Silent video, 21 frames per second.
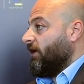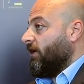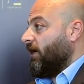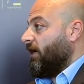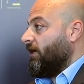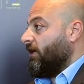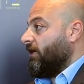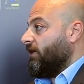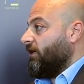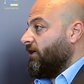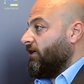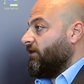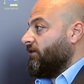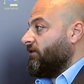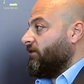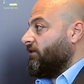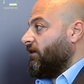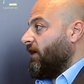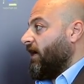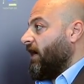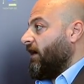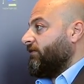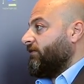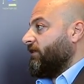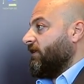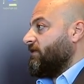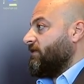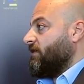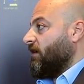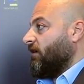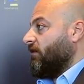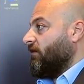I, after
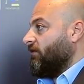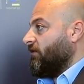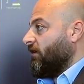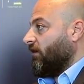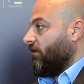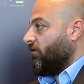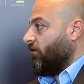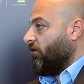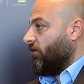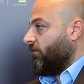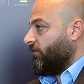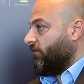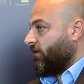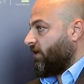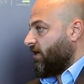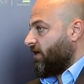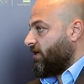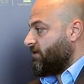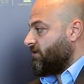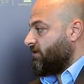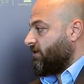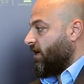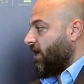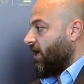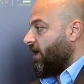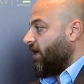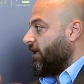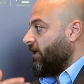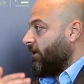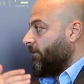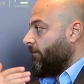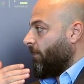the, the conference,
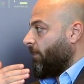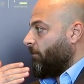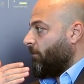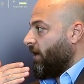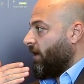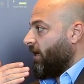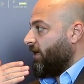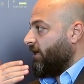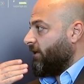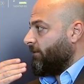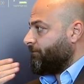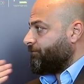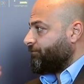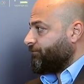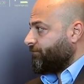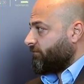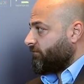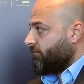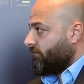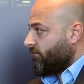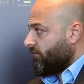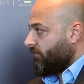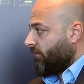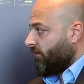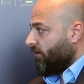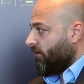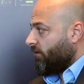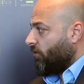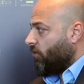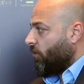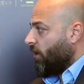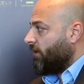I, my
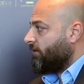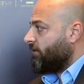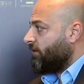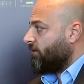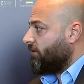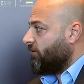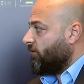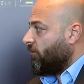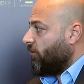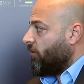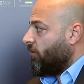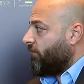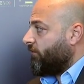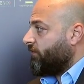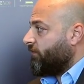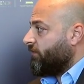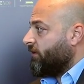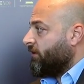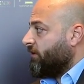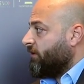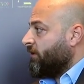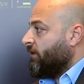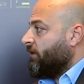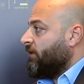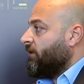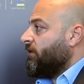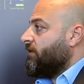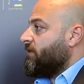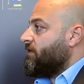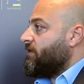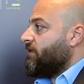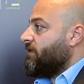quantity of
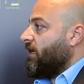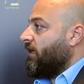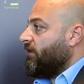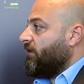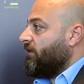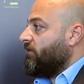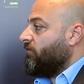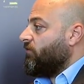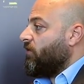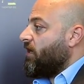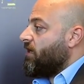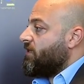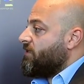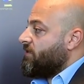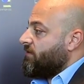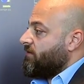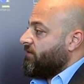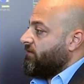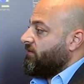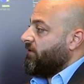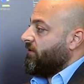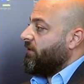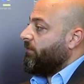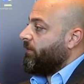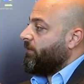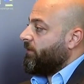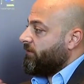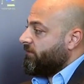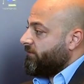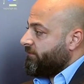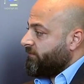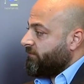sailing was
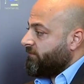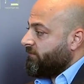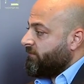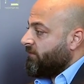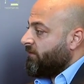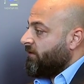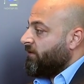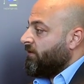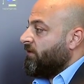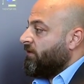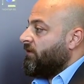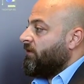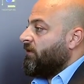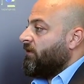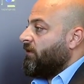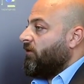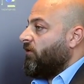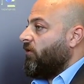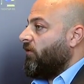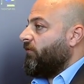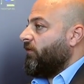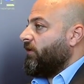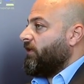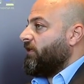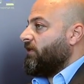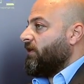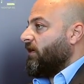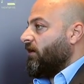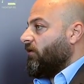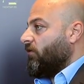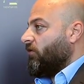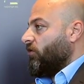triple. Hopefully
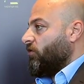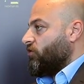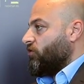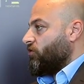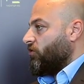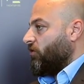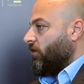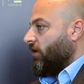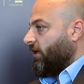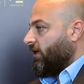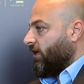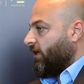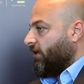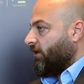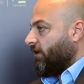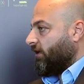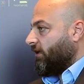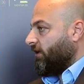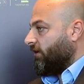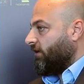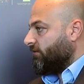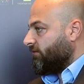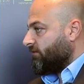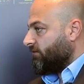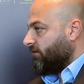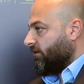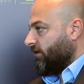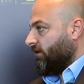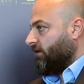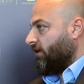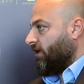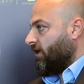now also again, again
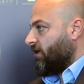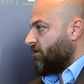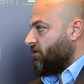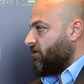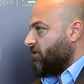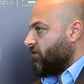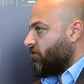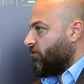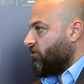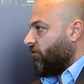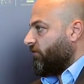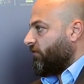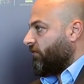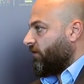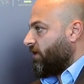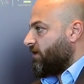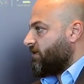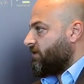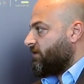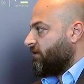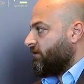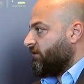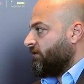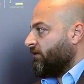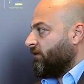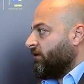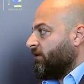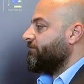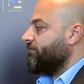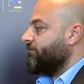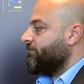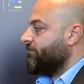in each conference.
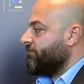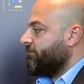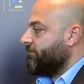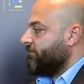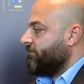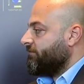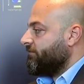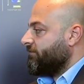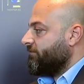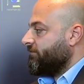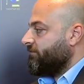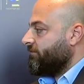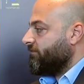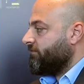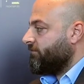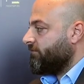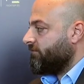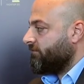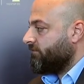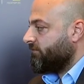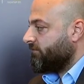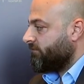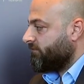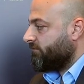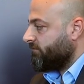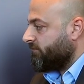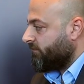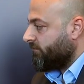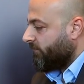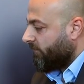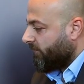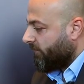Of course, and I'm th thank you so
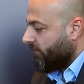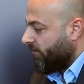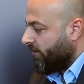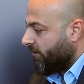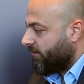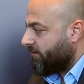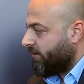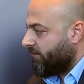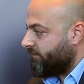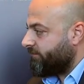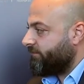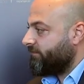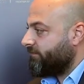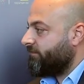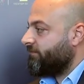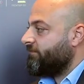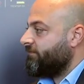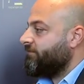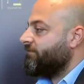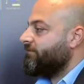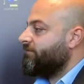much for your Welcome. feedback.